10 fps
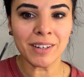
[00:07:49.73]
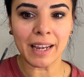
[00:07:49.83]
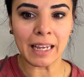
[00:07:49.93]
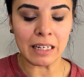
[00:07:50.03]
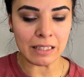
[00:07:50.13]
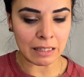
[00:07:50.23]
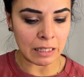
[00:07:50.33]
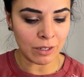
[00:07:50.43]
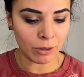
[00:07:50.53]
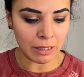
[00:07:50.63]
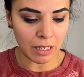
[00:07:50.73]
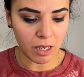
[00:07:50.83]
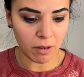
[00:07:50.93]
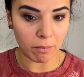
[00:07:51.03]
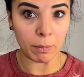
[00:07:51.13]
It is
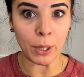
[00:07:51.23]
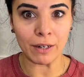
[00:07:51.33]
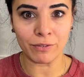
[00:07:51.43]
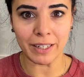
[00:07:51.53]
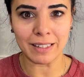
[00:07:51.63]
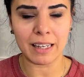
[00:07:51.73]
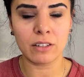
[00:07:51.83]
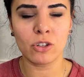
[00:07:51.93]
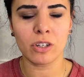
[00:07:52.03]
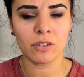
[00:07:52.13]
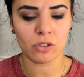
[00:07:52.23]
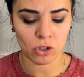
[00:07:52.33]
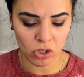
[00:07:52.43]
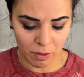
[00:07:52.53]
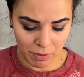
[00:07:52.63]
literally perfect and just
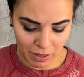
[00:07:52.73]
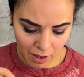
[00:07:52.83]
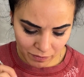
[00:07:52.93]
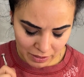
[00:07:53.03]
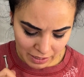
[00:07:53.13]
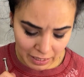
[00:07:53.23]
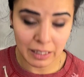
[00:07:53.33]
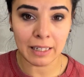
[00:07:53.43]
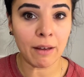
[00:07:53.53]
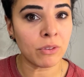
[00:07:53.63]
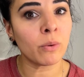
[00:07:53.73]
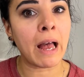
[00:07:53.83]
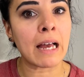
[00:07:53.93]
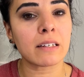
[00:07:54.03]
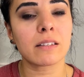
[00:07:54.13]
sharp enough to clean out the
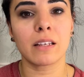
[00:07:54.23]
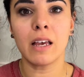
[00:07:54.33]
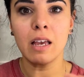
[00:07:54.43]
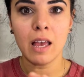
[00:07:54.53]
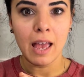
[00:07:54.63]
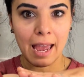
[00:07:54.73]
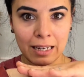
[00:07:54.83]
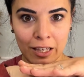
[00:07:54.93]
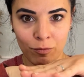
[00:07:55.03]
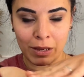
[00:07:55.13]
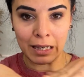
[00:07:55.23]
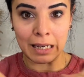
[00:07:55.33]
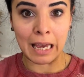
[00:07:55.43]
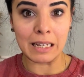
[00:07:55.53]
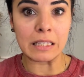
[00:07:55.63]
wax and give me a
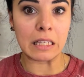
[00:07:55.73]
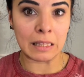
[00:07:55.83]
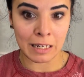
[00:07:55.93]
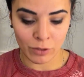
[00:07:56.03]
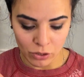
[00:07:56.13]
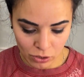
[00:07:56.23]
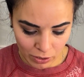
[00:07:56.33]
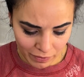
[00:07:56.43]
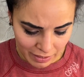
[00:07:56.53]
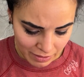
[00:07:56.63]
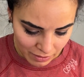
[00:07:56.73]
nice level surface.